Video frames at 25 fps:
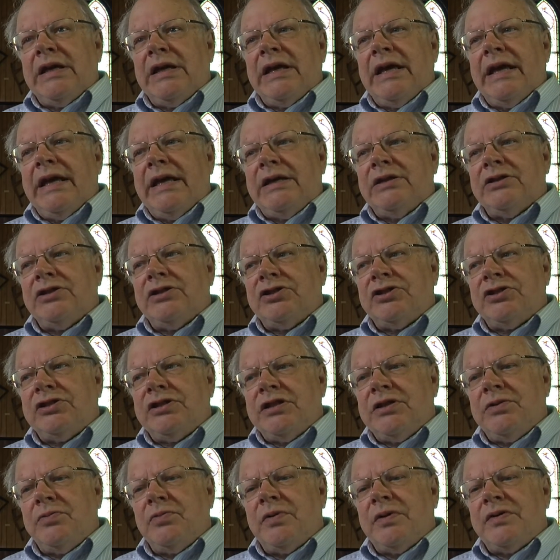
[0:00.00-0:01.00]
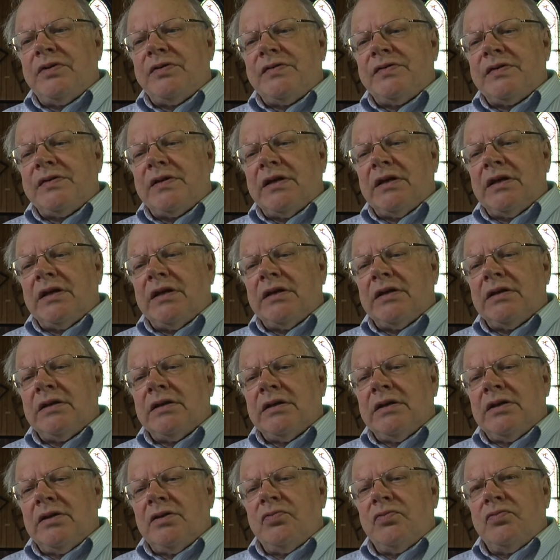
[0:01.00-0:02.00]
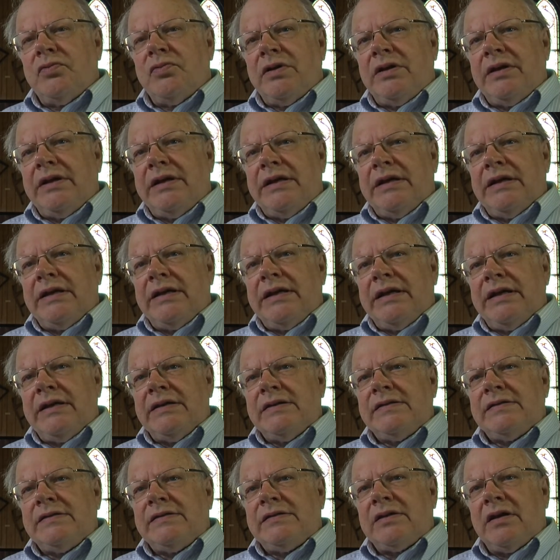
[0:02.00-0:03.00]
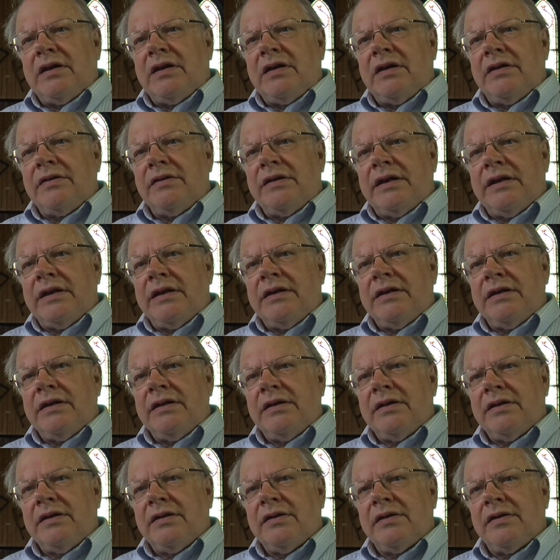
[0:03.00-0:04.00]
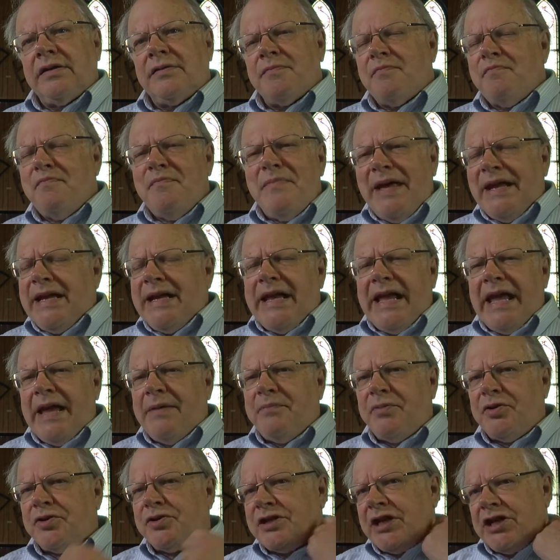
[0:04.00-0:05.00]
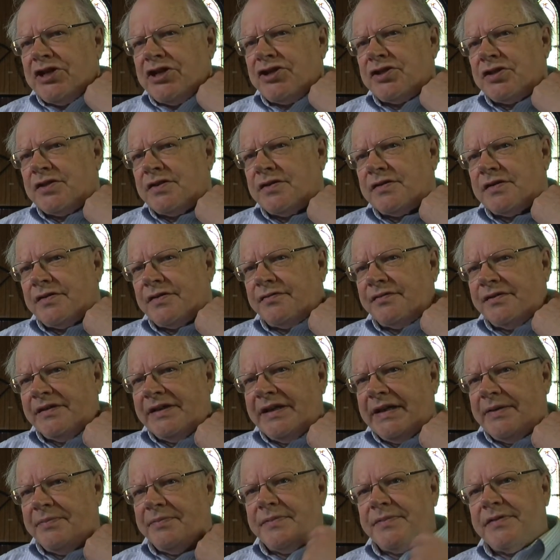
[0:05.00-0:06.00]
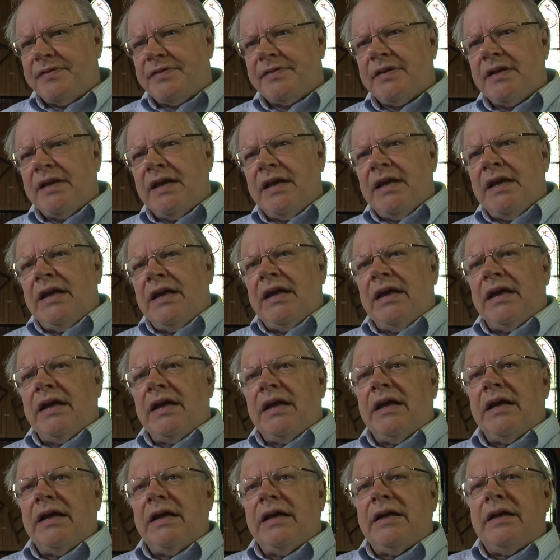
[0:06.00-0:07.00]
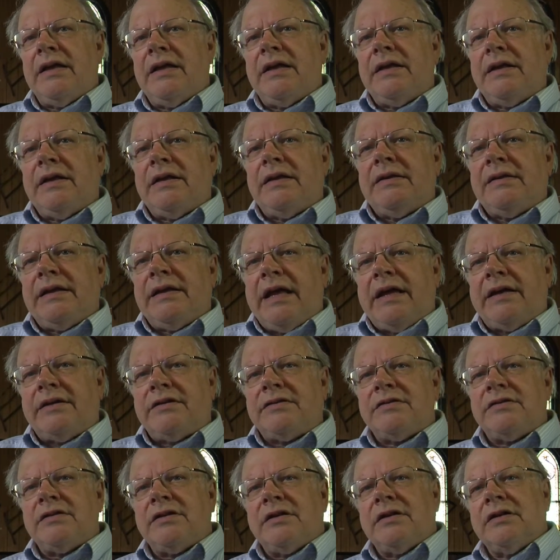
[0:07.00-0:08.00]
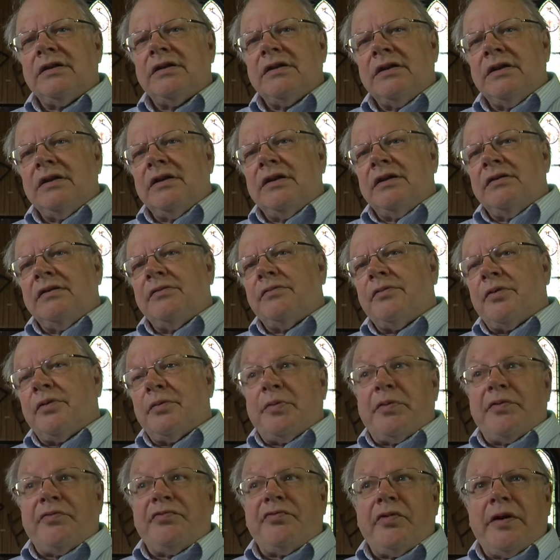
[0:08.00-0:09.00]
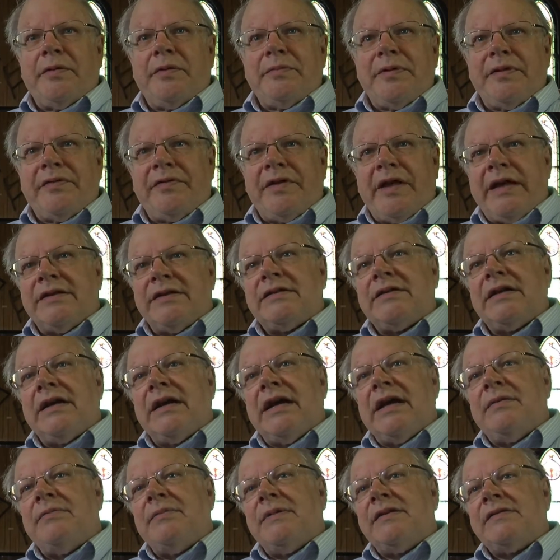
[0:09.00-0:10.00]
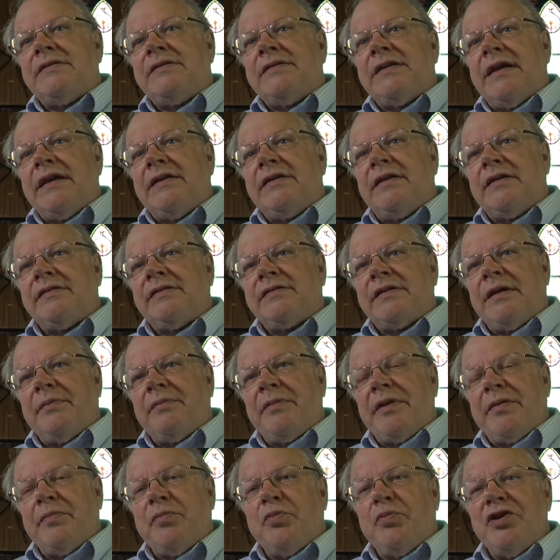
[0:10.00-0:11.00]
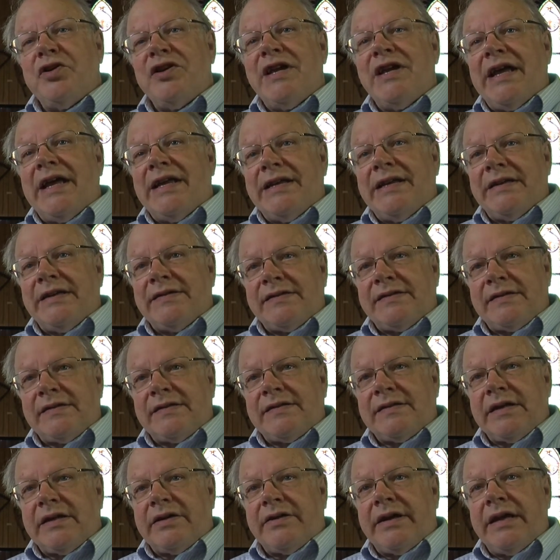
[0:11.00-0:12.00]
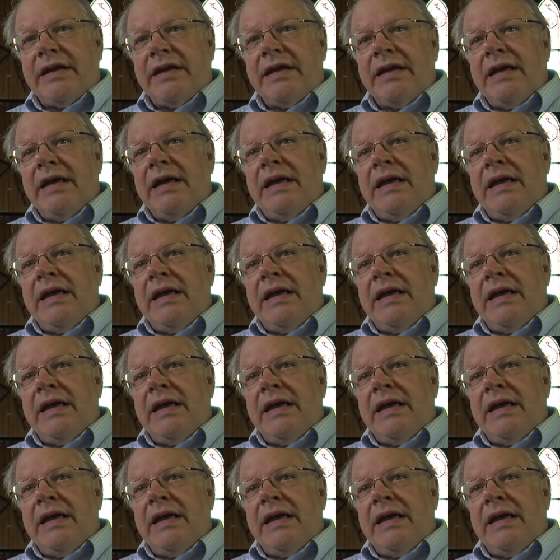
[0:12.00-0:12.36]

And she was really against all the many amputations of limbs that were performed at that time, and saying that some of them were not necessary.